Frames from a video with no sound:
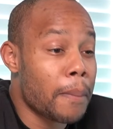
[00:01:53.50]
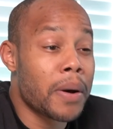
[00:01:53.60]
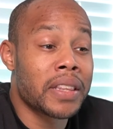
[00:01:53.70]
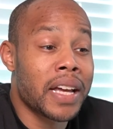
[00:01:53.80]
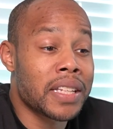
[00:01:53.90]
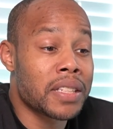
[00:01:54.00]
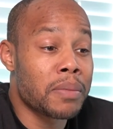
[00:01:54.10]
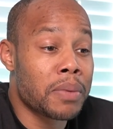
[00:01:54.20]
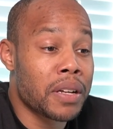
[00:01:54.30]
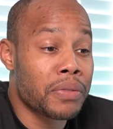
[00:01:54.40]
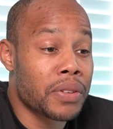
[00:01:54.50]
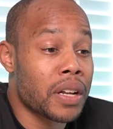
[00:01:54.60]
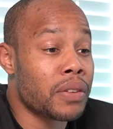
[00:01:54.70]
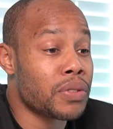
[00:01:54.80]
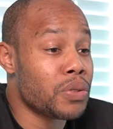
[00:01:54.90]
But that's the benefit benefit
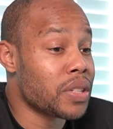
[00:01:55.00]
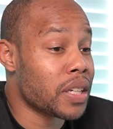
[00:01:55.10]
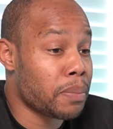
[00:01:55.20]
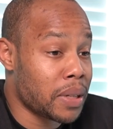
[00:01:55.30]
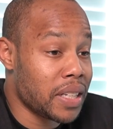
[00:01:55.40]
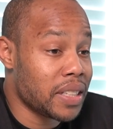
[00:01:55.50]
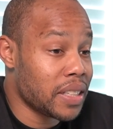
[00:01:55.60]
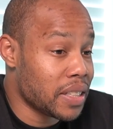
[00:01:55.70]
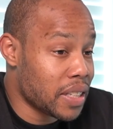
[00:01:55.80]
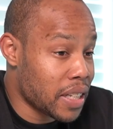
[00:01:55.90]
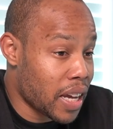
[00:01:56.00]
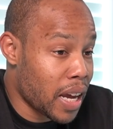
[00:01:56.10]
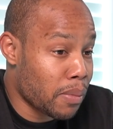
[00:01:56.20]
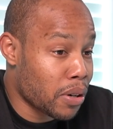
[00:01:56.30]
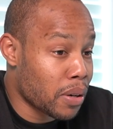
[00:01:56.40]
of using a PTZ
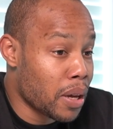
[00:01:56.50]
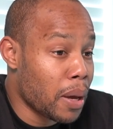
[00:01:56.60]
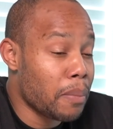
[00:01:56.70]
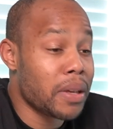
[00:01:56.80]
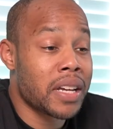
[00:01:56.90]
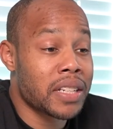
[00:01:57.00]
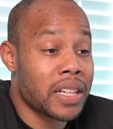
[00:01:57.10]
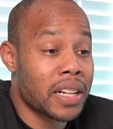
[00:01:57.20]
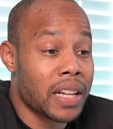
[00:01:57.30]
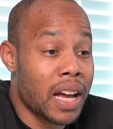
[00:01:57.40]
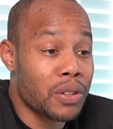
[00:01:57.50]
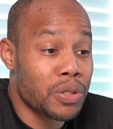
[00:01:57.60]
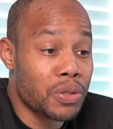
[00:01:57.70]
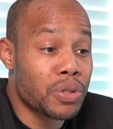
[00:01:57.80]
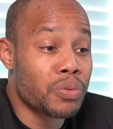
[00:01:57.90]
camera because it allows
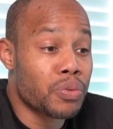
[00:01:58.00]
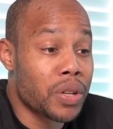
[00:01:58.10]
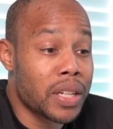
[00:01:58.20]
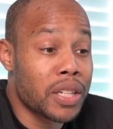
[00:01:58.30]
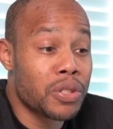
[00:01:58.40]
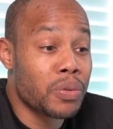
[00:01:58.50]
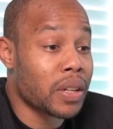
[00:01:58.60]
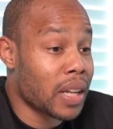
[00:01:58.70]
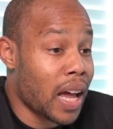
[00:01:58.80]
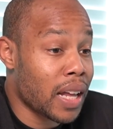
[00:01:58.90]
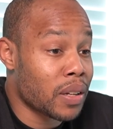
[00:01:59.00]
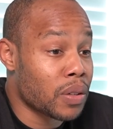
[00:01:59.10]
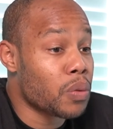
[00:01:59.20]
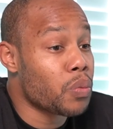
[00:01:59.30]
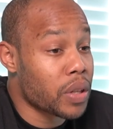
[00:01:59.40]
you to really do a lot
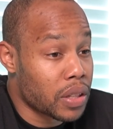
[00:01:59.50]
with a